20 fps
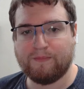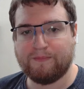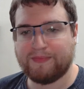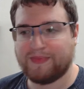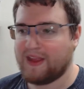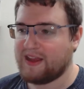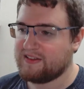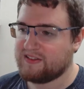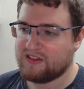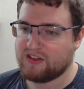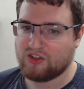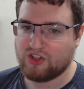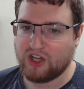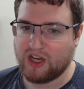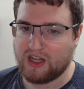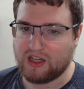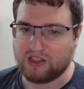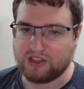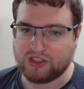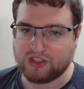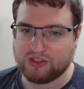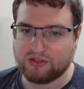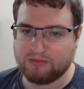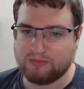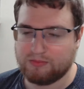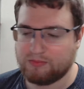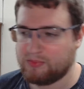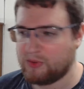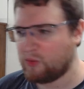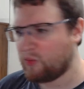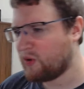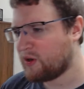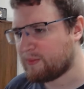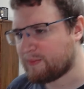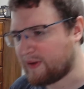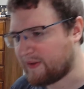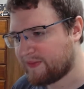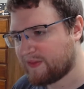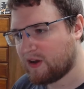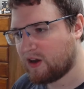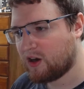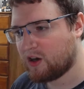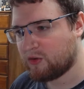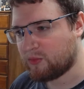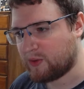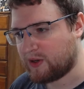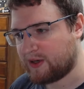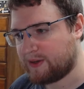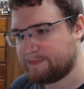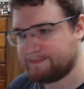that's the challenge. But what about the hardware?